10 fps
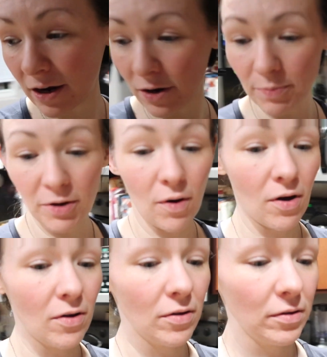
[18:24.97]
I hope you
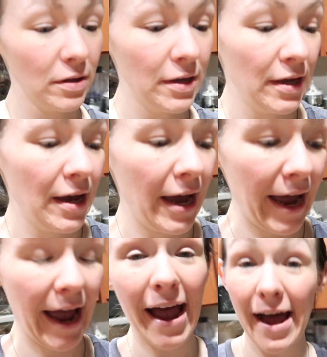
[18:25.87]
all
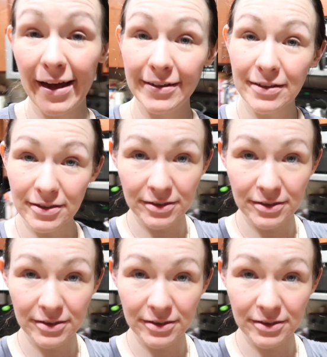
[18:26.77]
had,